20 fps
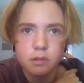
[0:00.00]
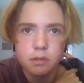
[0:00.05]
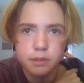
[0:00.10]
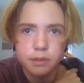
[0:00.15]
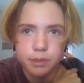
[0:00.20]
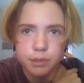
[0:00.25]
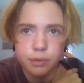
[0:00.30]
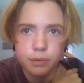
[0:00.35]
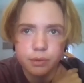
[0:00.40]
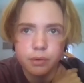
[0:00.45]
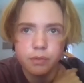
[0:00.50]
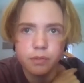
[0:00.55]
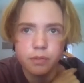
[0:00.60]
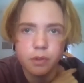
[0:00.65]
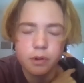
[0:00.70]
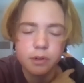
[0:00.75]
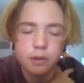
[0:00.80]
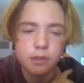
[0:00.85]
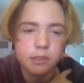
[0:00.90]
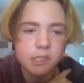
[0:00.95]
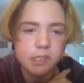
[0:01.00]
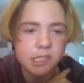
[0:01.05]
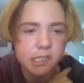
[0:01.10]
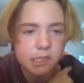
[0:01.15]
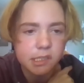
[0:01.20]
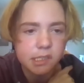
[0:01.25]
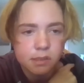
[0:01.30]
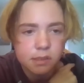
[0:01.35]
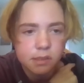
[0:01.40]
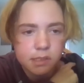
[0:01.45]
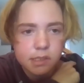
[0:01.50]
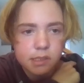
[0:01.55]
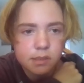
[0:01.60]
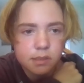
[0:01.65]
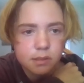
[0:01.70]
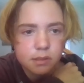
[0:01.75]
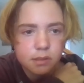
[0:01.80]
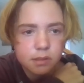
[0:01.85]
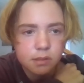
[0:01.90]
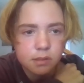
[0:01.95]
two of those. So,
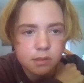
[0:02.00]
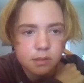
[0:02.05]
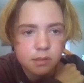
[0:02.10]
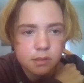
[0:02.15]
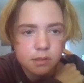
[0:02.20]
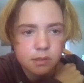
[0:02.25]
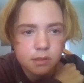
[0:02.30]
yeah.